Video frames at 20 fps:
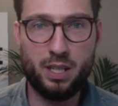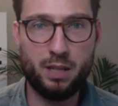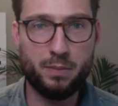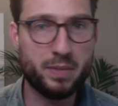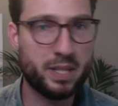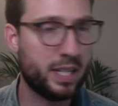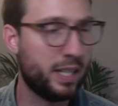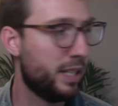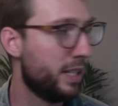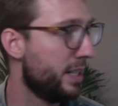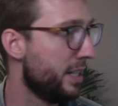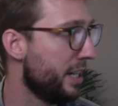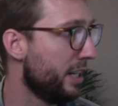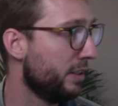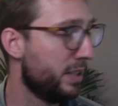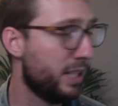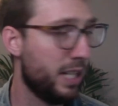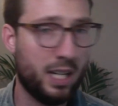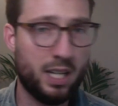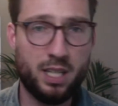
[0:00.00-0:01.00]
here in
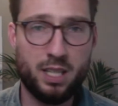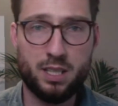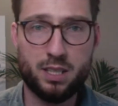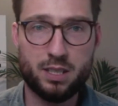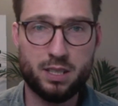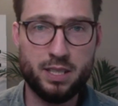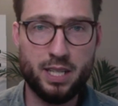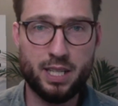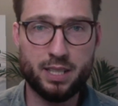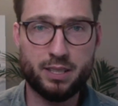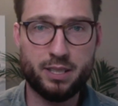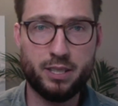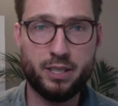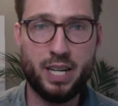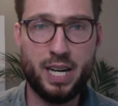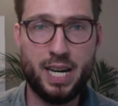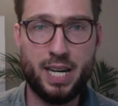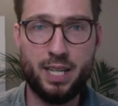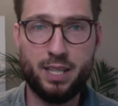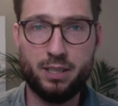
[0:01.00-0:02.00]
Utah. It's not too
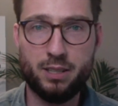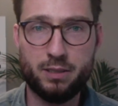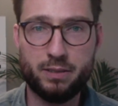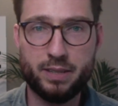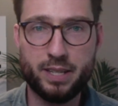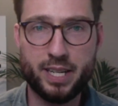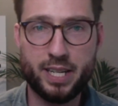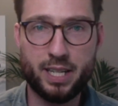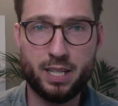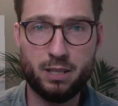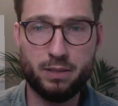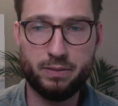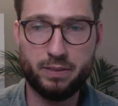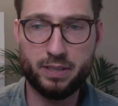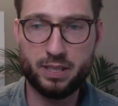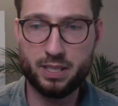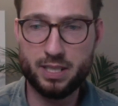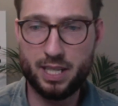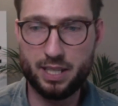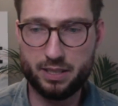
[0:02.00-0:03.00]
hot over here. Hopefully
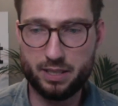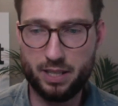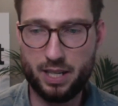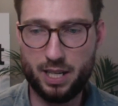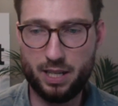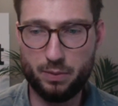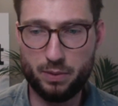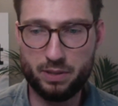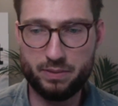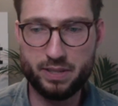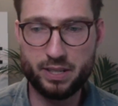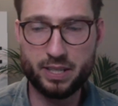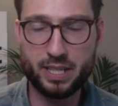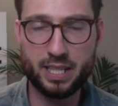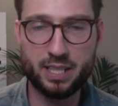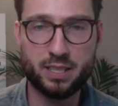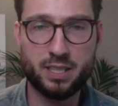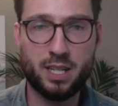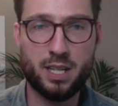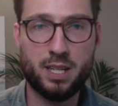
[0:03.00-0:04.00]
it's not too hot wherever you
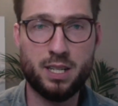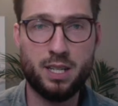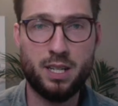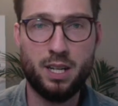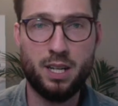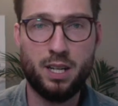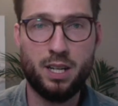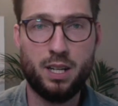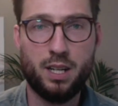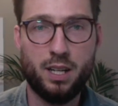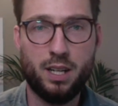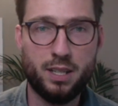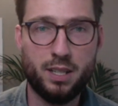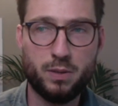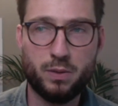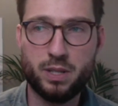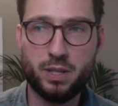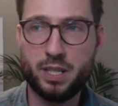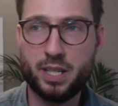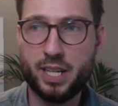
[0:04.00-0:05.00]
guys are. I know
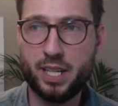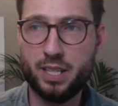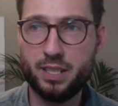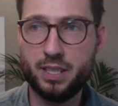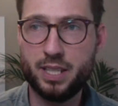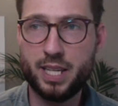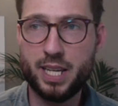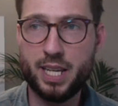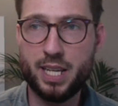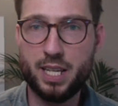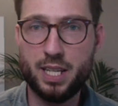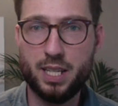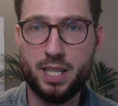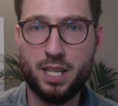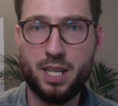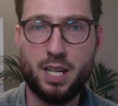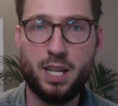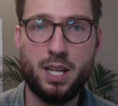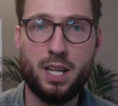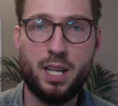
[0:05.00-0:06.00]
we're here in the heat
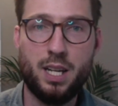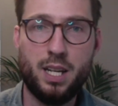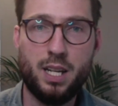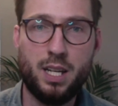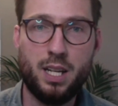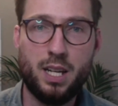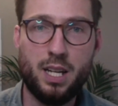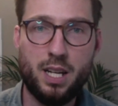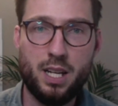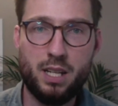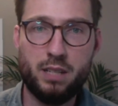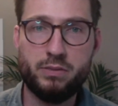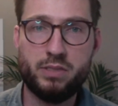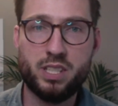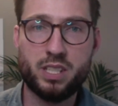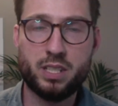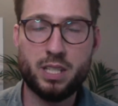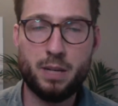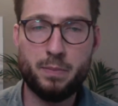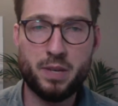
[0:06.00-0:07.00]
of the
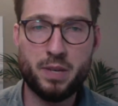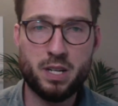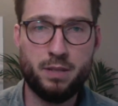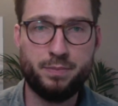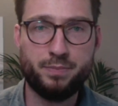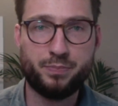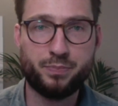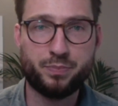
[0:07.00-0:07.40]
summer.